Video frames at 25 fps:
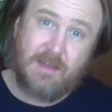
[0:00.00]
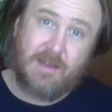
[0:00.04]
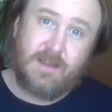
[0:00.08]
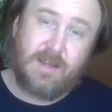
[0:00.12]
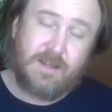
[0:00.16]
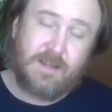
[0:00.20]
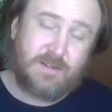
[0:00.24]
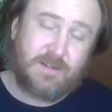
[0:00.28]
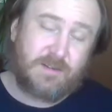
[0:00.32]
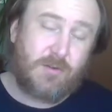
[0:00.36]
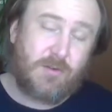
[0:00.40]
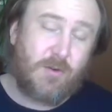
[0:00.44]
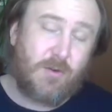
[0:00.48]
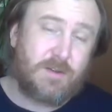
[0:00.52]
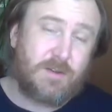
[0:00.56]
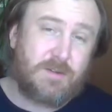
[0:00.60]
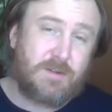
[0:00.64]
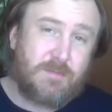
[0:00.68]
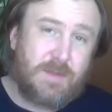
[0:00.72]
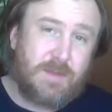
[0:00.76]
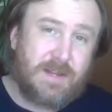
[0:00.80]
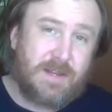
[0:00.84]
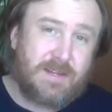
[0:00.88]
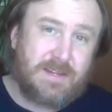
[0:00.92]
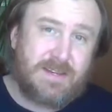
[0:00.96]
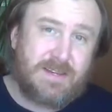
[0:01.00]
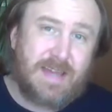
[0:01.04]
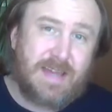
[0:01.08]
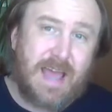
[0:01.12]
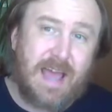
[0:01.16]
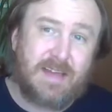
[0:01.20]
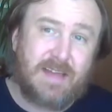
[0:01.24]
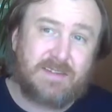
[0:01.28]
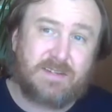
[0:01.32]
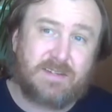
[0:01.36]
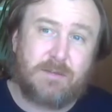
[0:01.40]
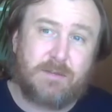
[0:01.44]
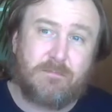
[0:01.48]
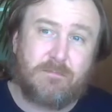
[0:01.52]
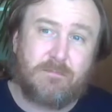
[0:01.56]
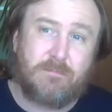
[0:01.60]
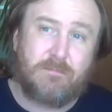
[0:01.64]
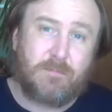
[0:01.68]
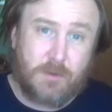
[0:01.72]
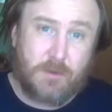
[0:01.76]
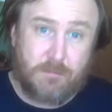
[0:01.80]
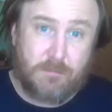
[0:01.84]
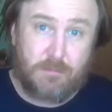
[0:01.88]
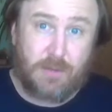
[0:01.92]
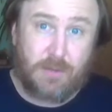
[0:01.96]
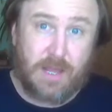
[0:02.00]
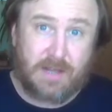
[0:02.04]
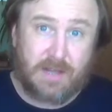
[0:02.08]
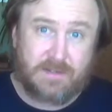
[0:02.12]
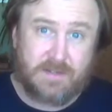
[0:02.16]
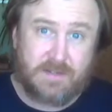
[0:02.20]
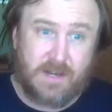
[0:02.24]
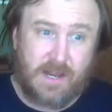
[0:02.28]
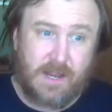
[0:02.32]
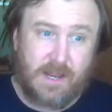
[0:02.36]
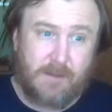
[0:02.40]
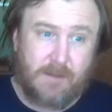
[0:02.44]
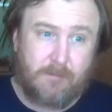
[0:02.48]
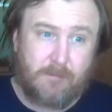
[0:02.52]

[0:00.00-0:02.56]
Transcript: is going to be task complexity.